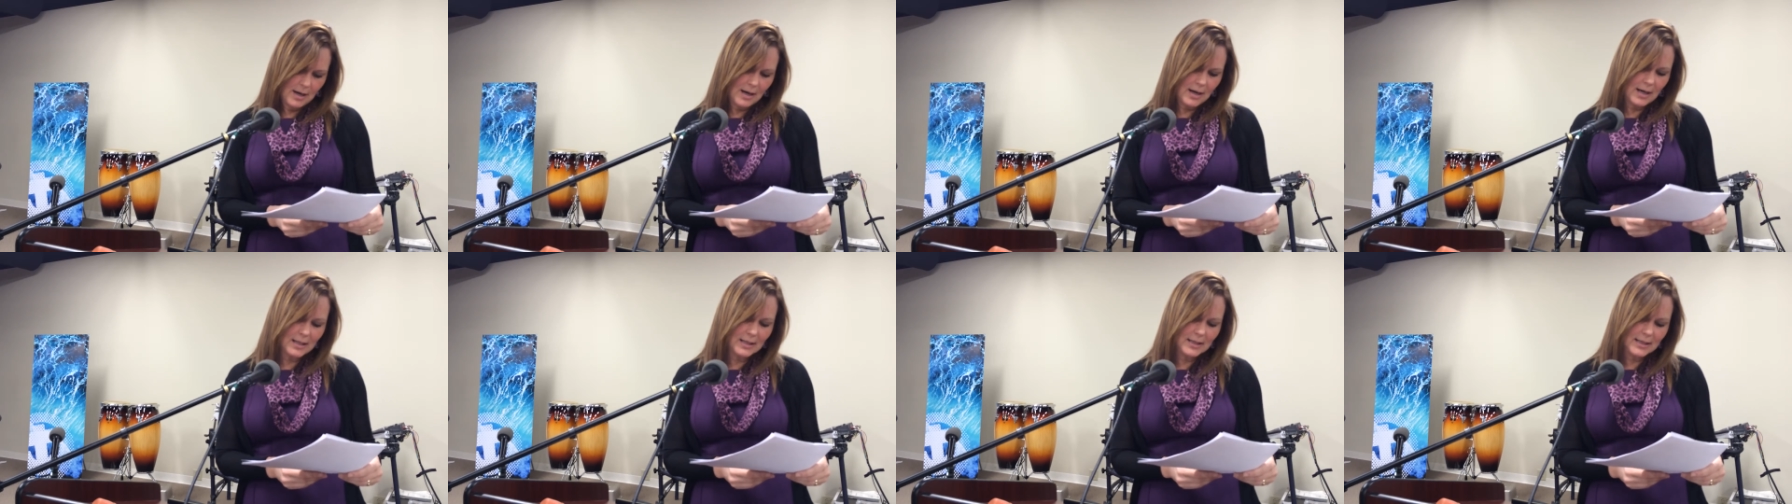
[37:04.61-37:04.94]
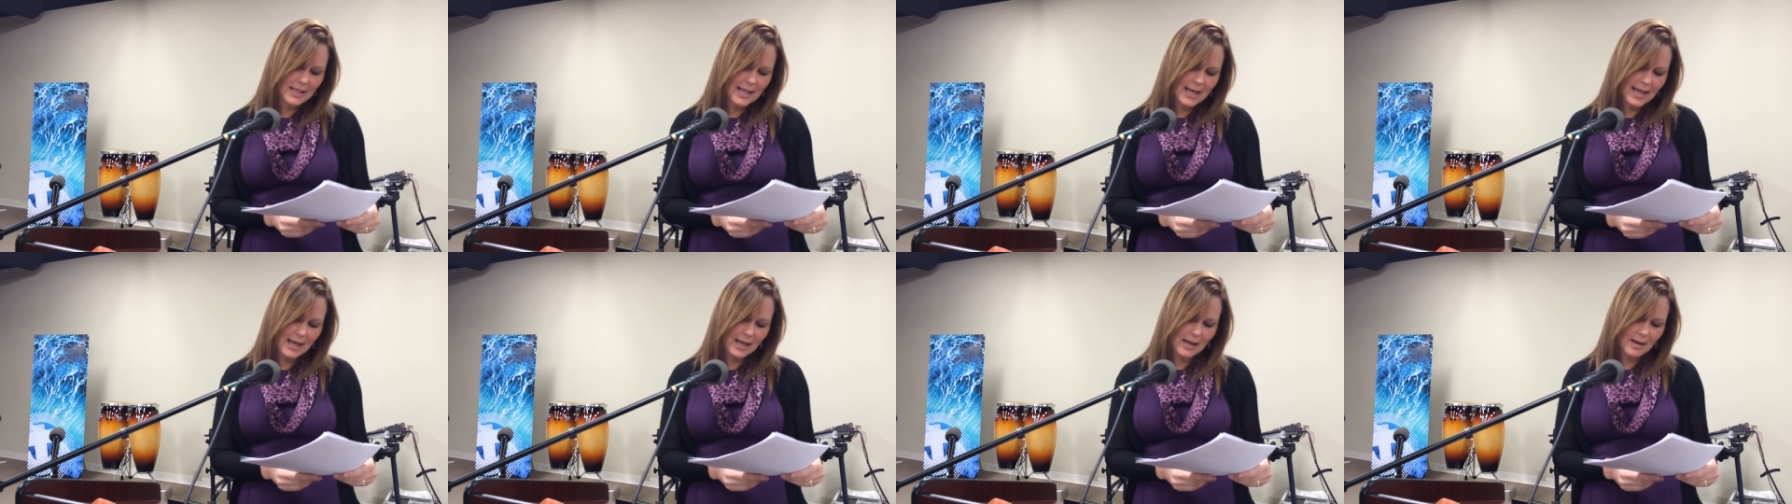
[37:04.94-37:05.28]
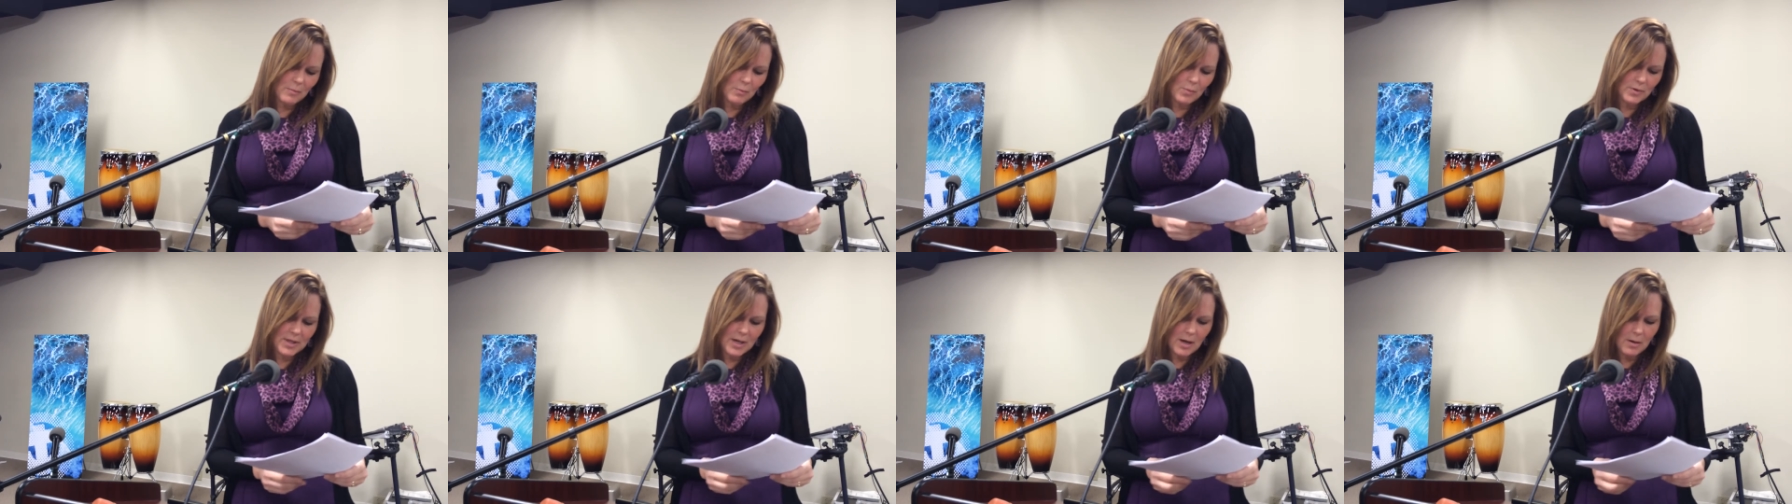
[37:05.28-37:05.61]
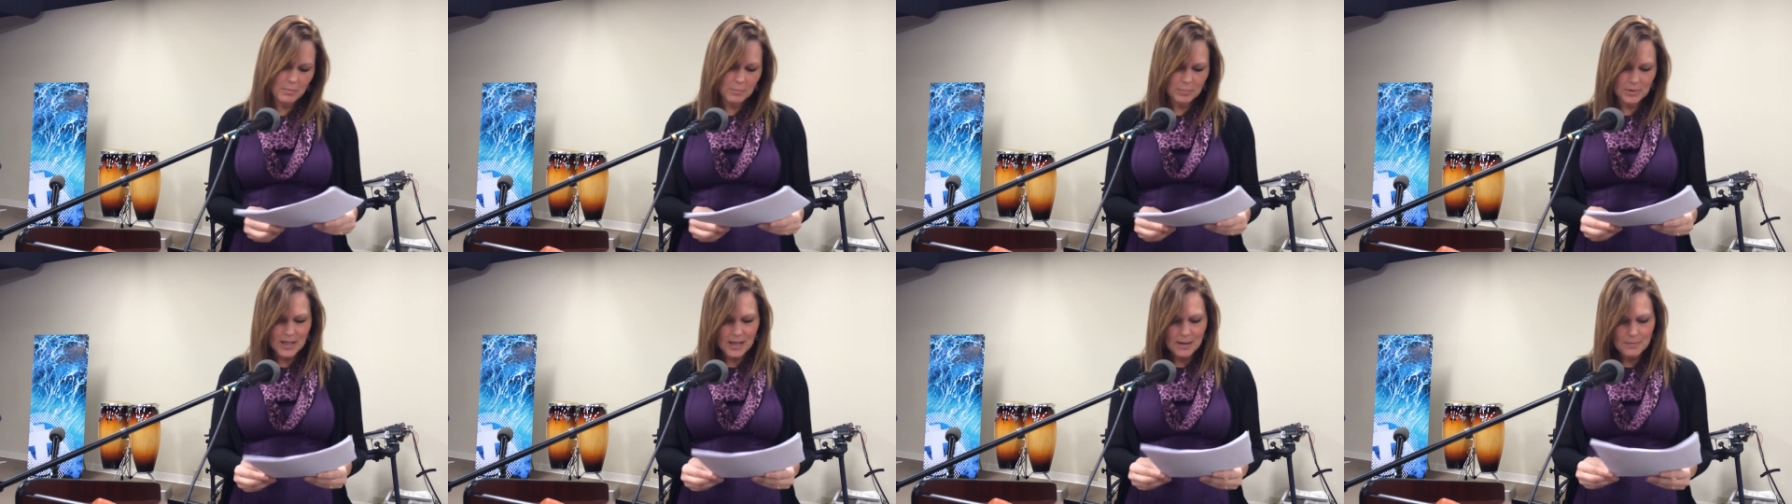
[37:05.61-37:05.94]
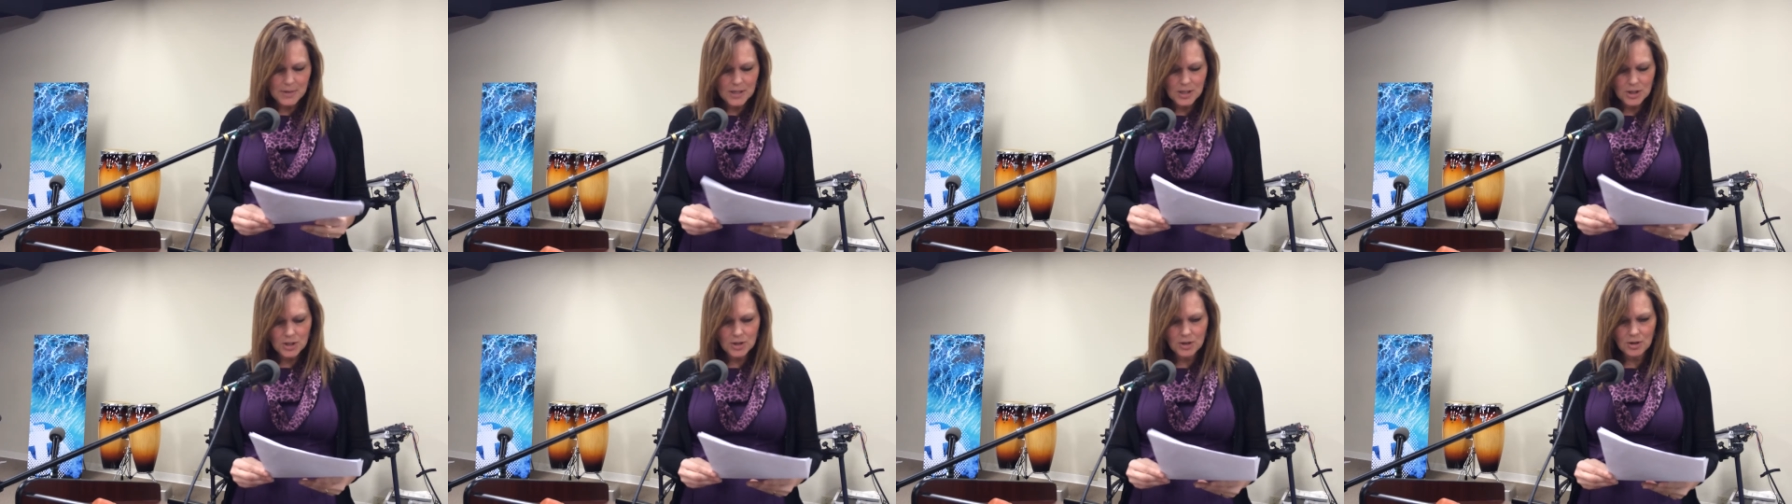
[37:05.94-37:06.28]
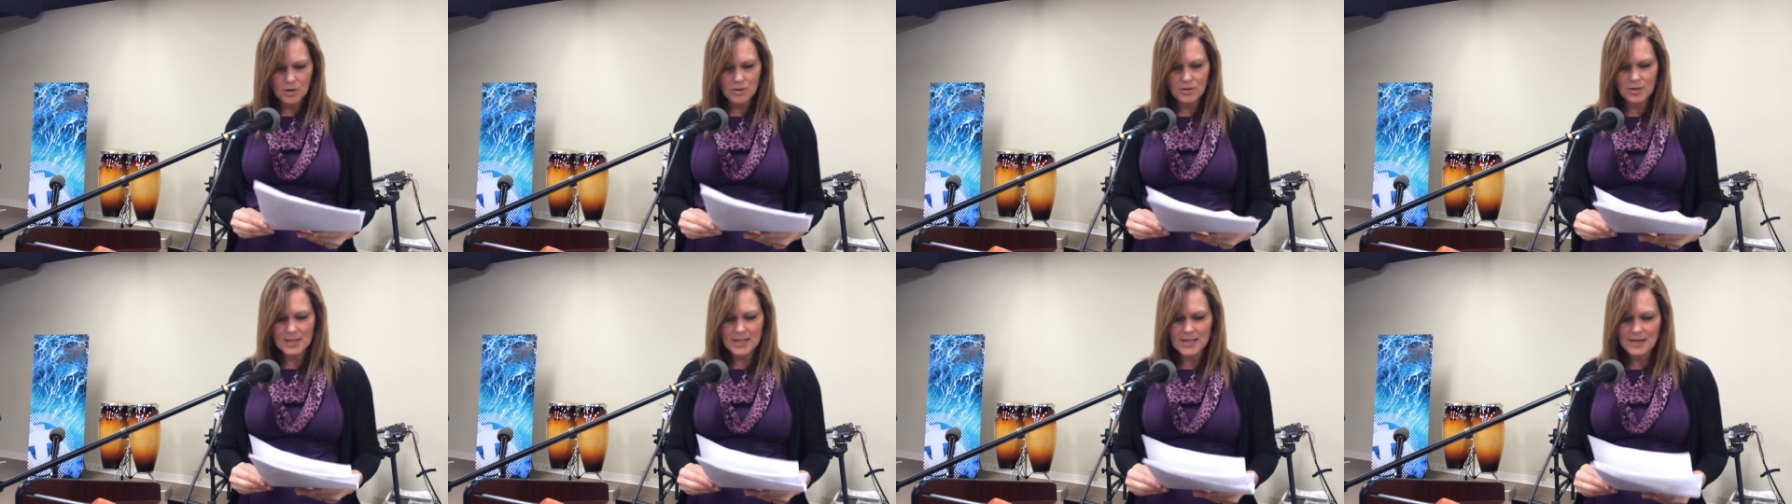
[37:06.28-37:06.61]
a lamb without
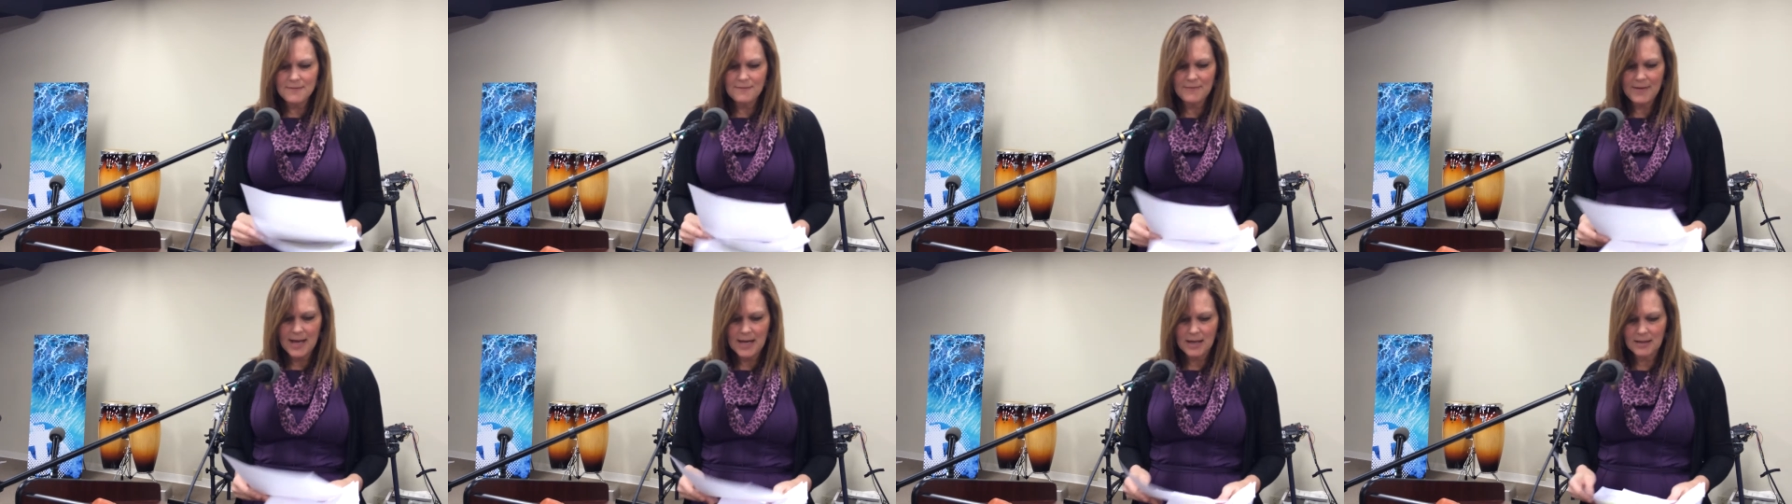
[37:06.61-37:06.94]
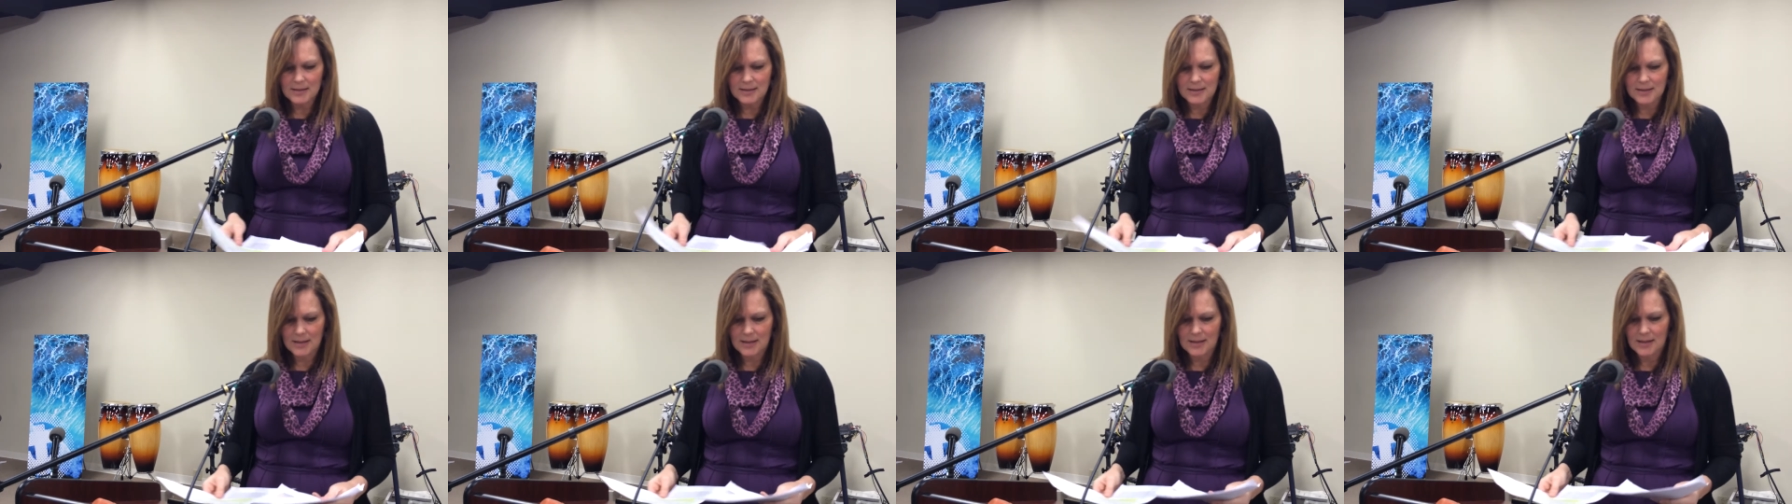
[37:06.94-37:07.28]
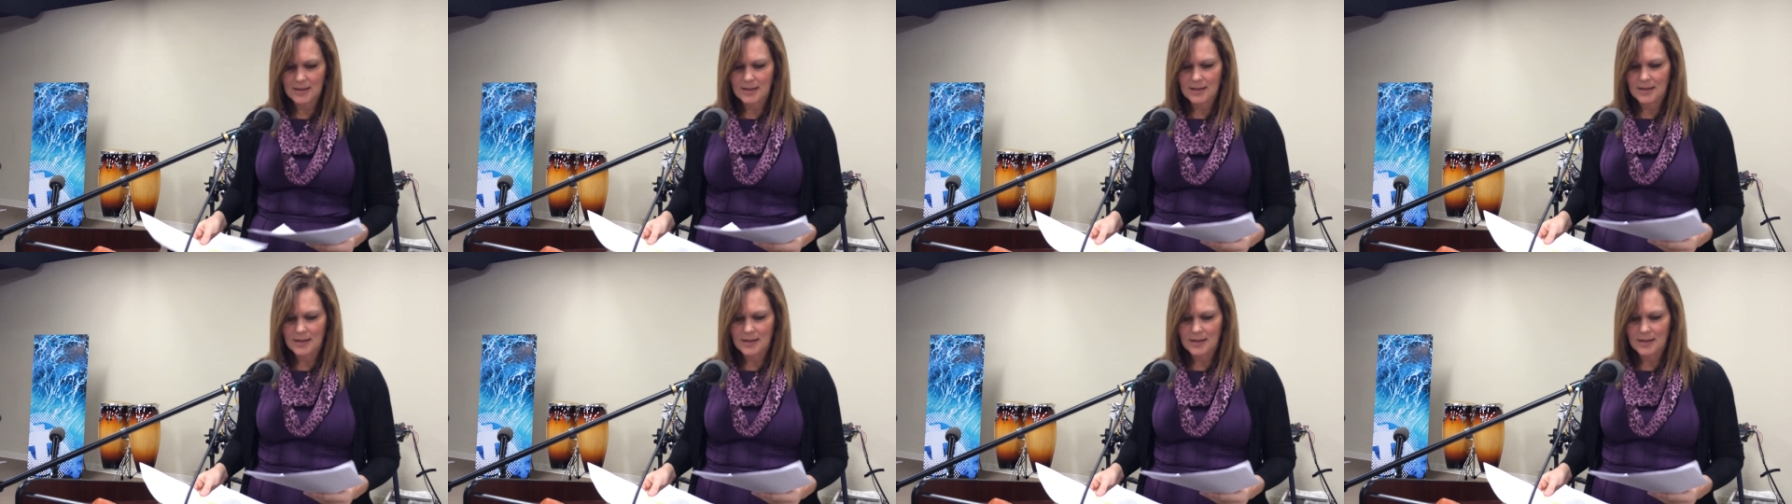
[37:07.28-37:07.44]
blemish or defect."